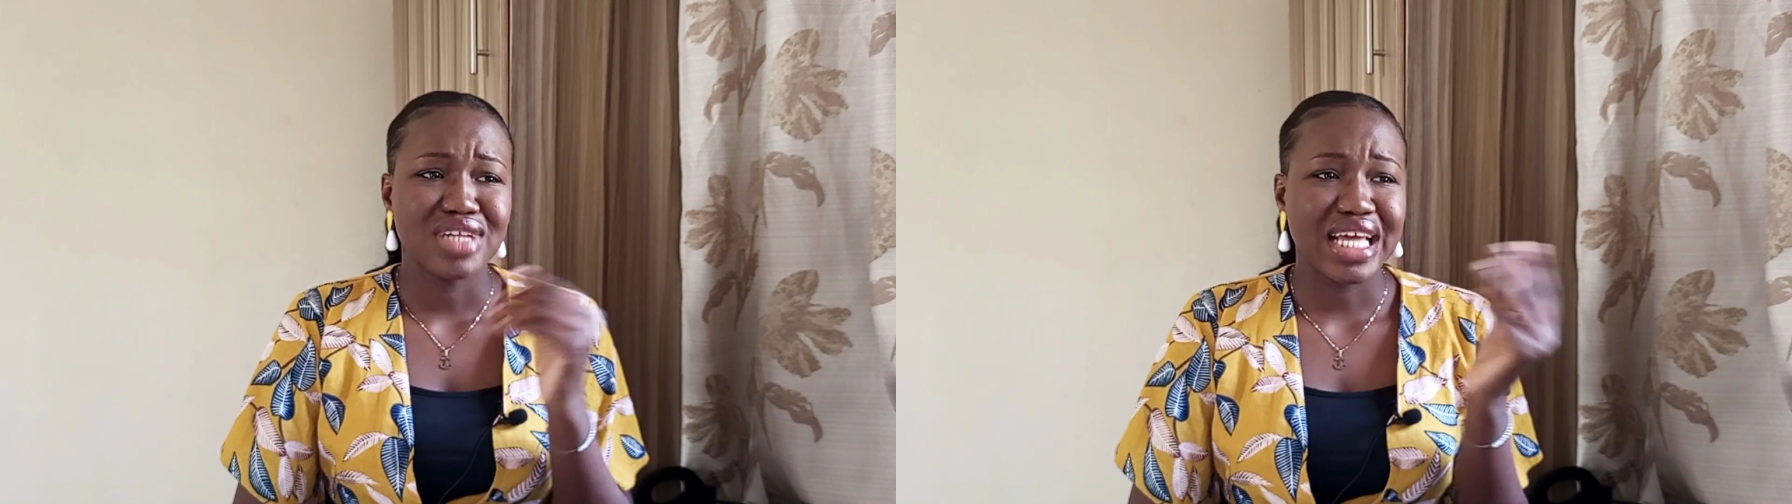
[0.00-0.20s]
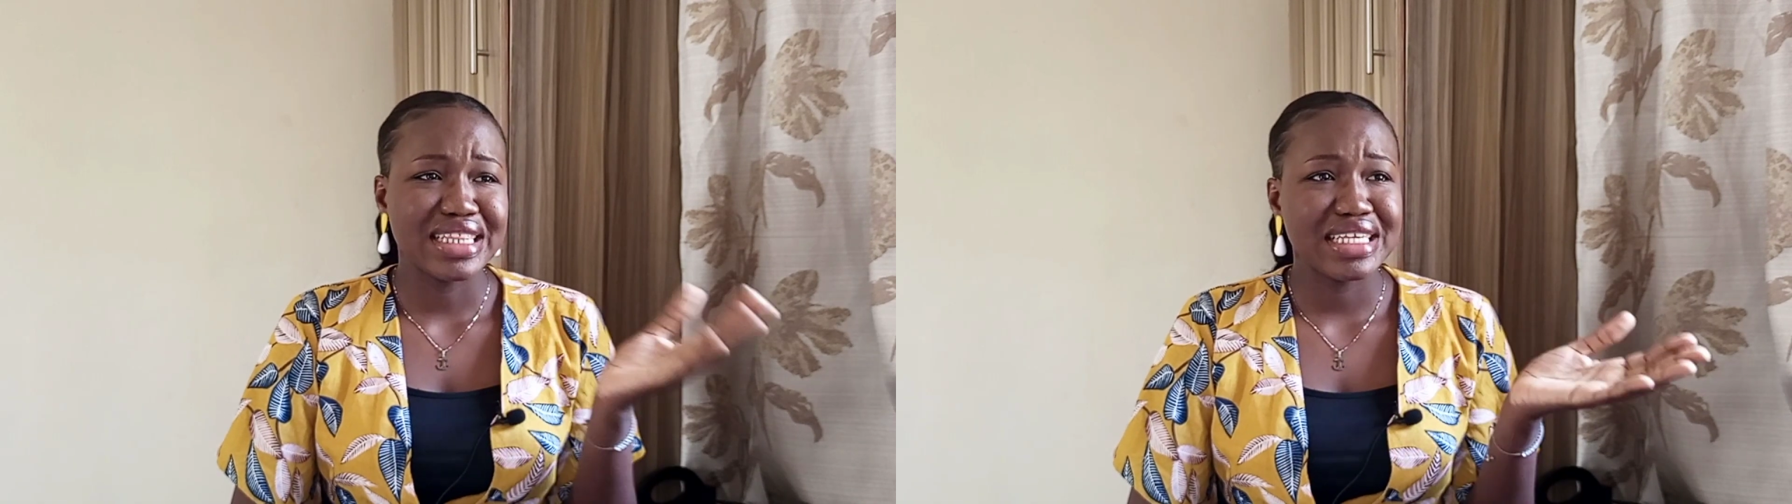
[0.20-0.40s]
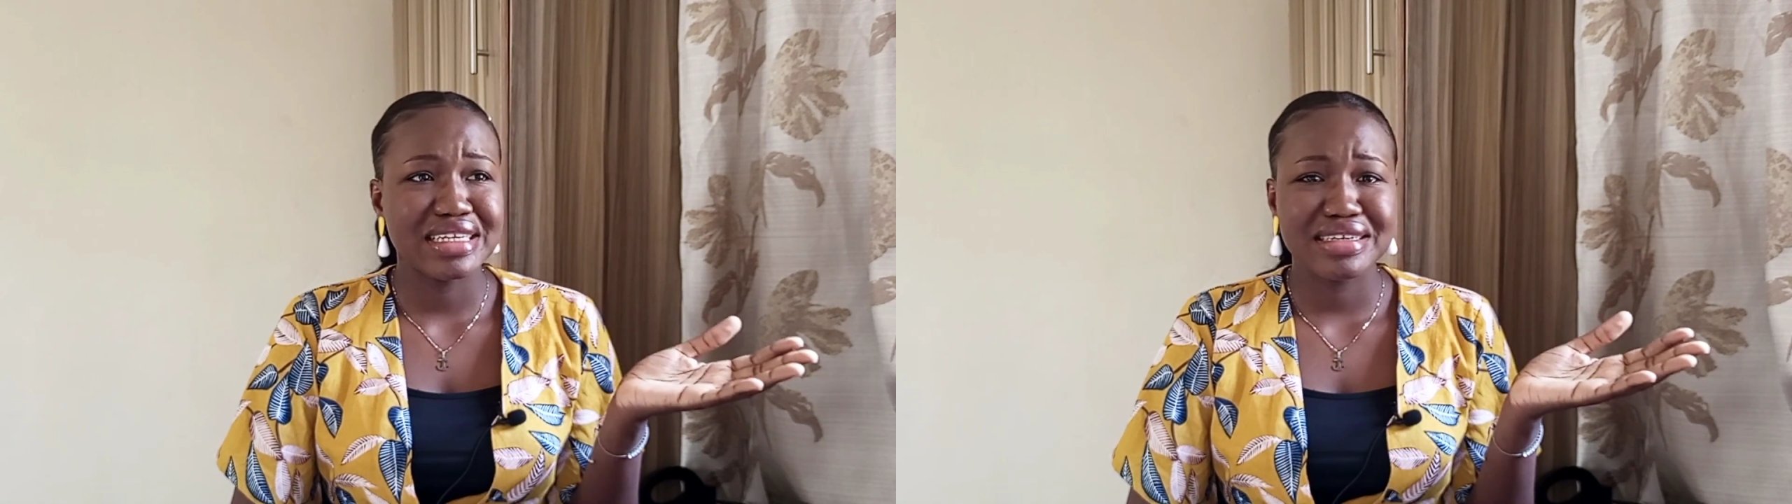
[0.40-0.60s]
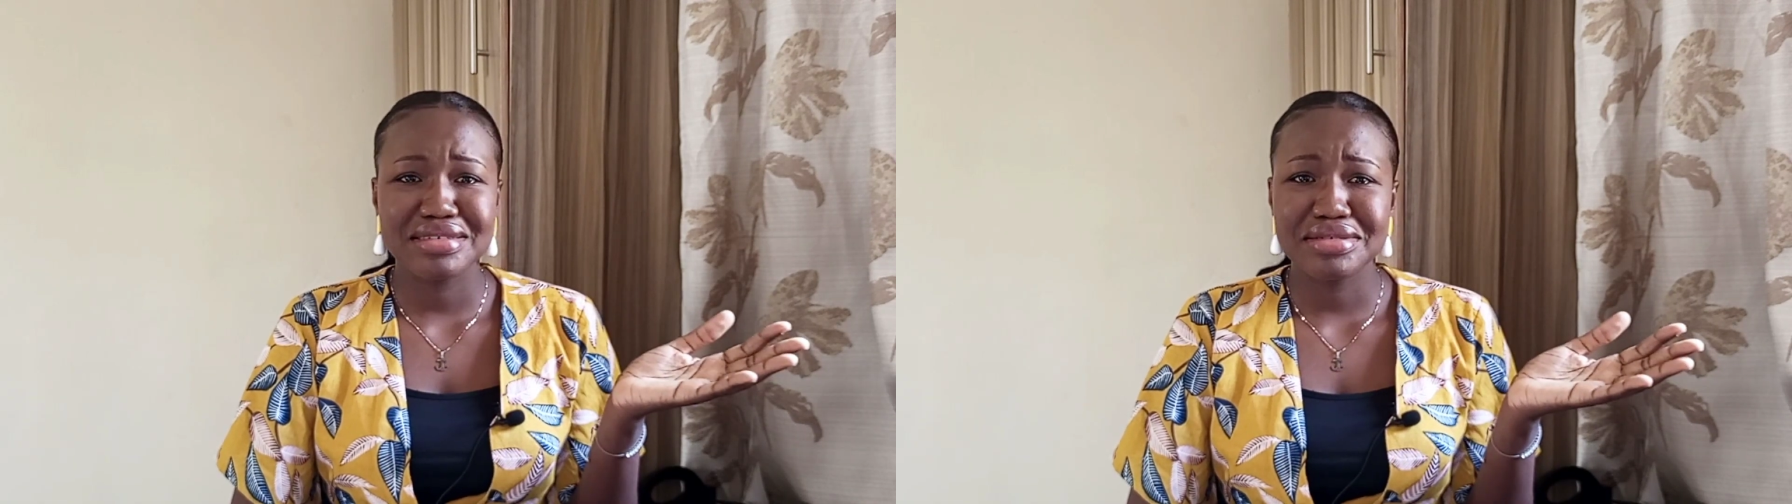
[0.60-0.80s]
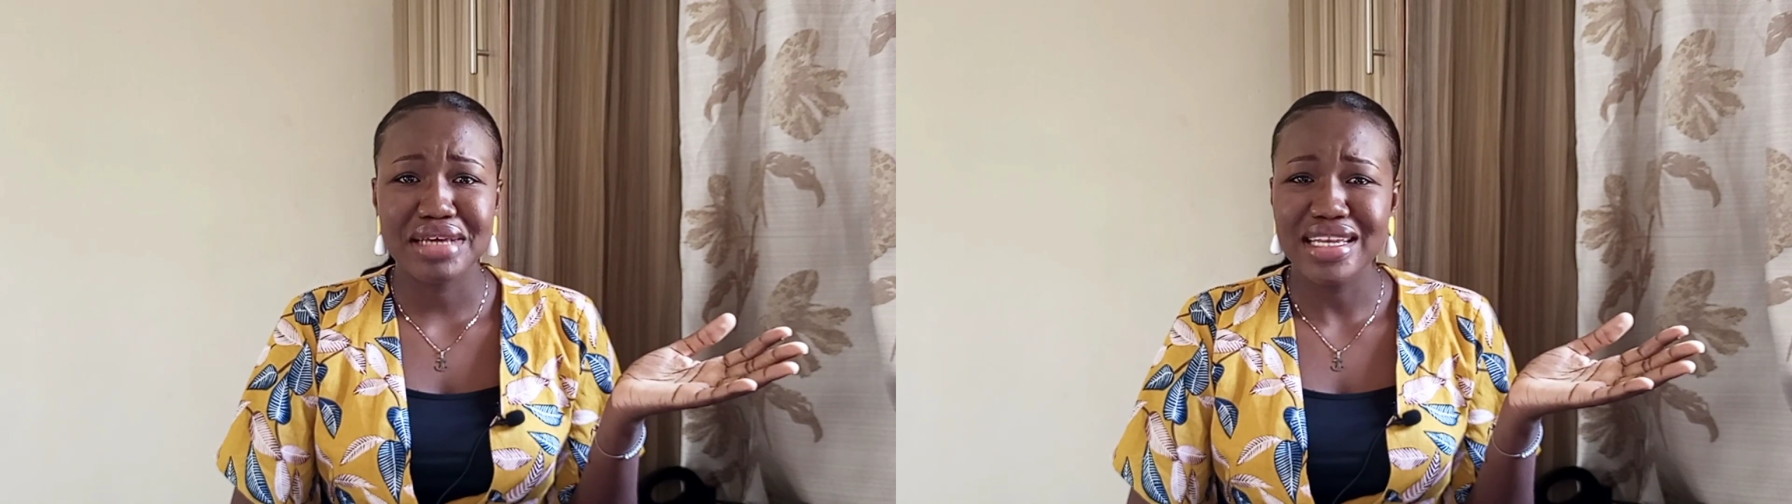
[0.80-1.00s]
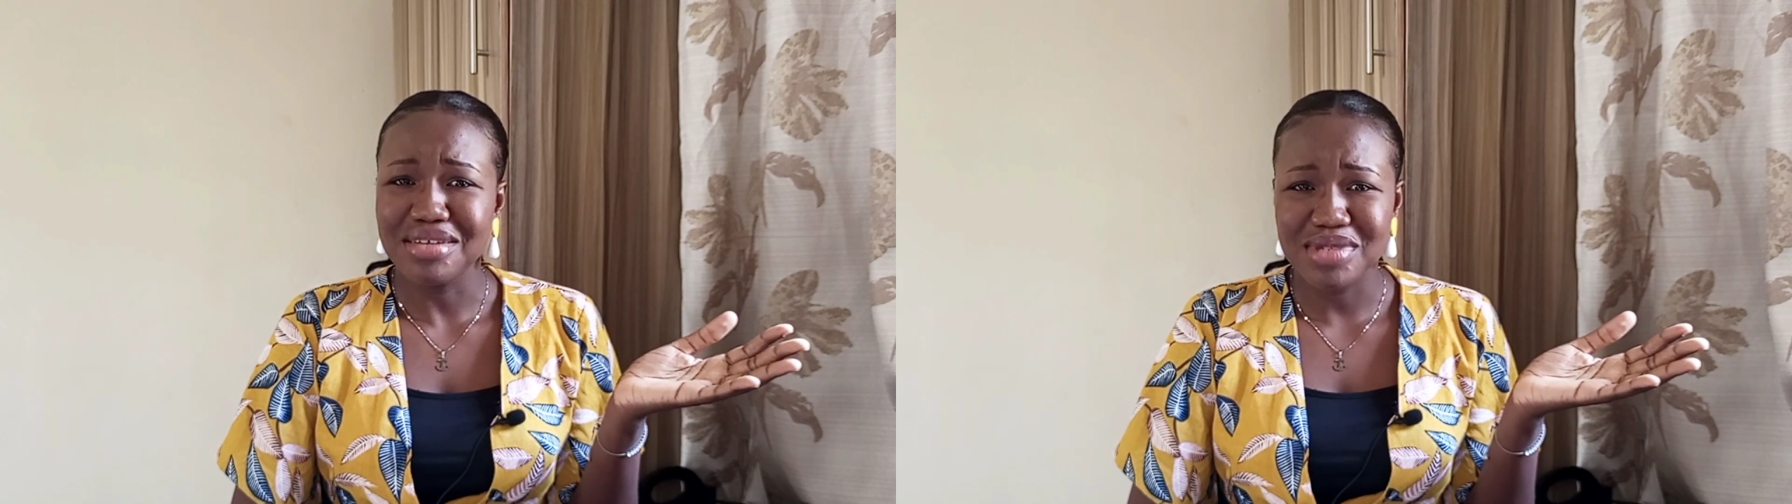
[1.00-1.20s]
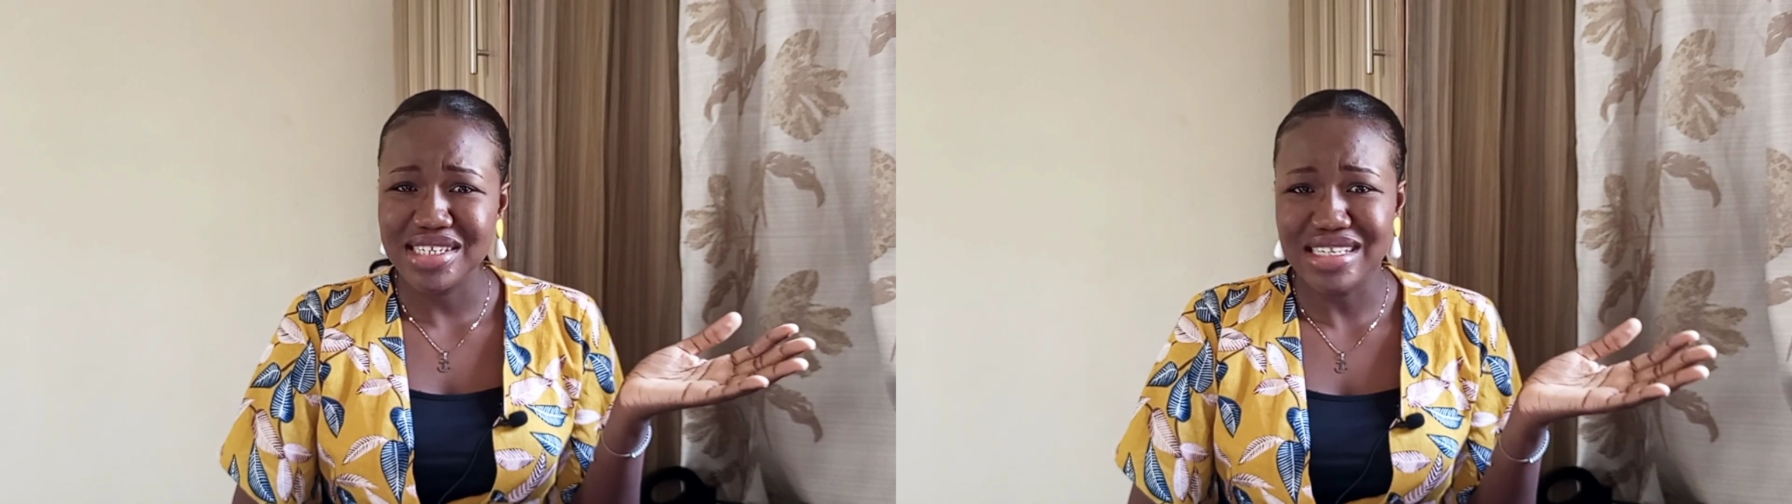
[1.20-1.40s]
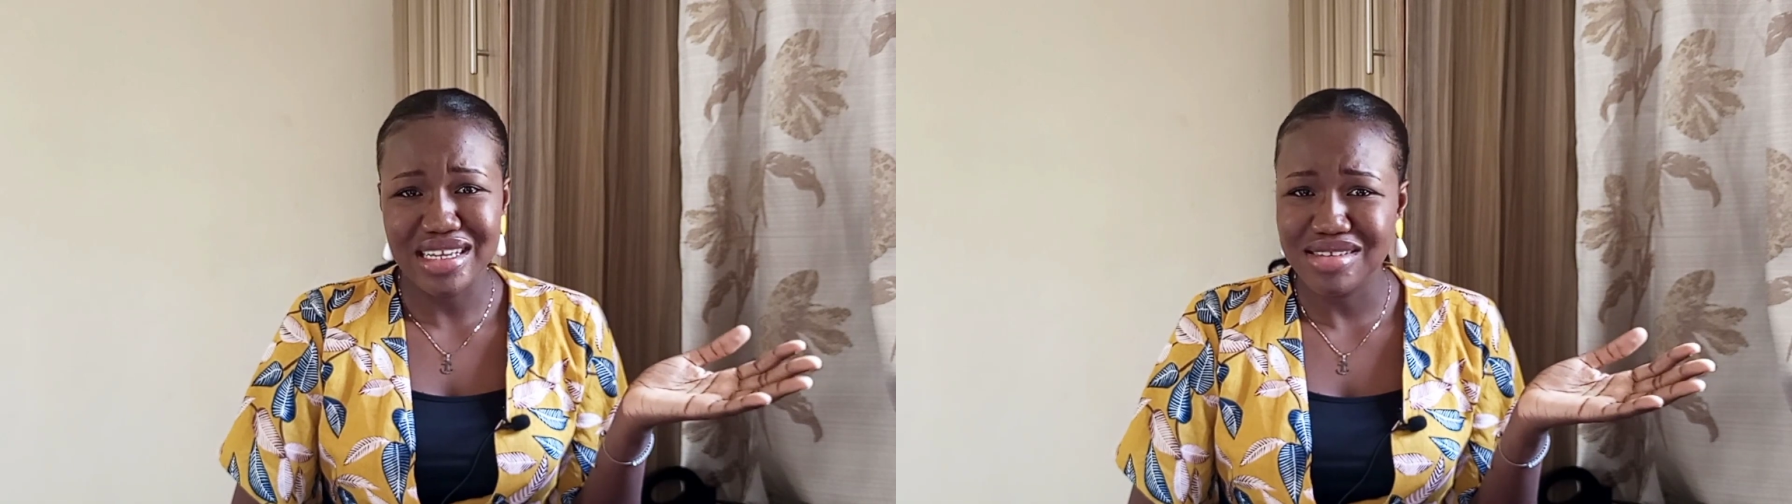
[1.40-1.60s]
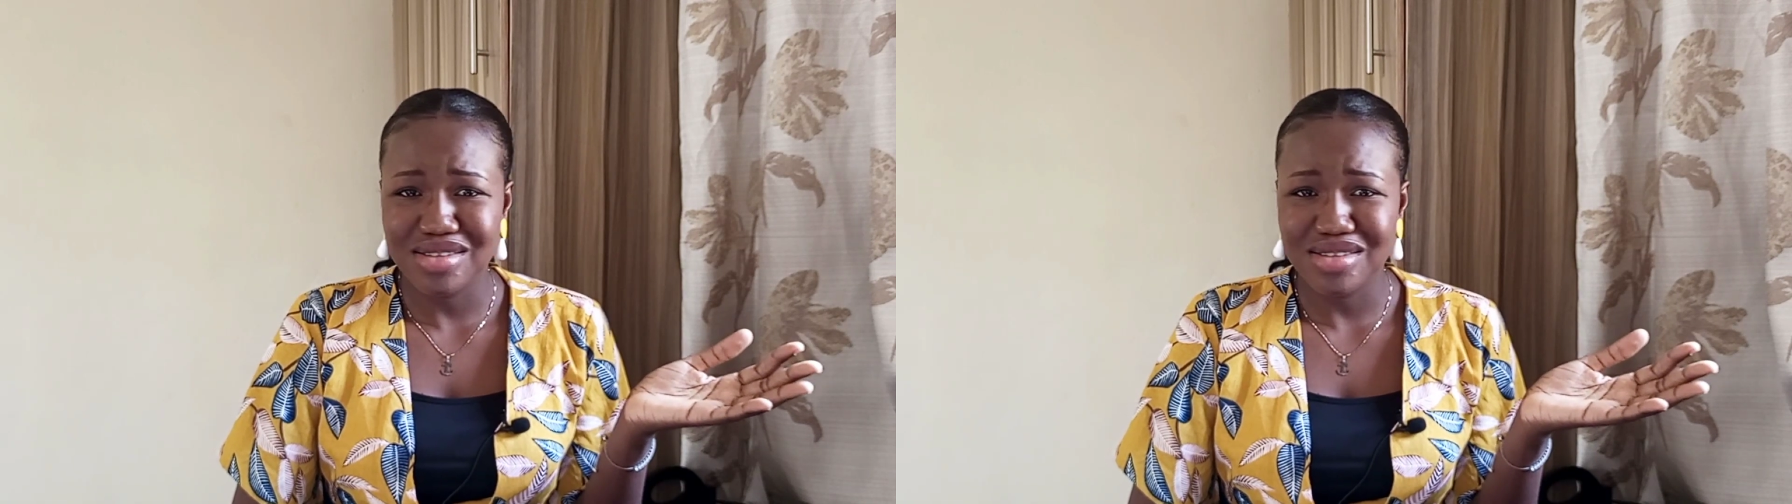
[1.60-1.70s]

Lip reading: I think, NMCN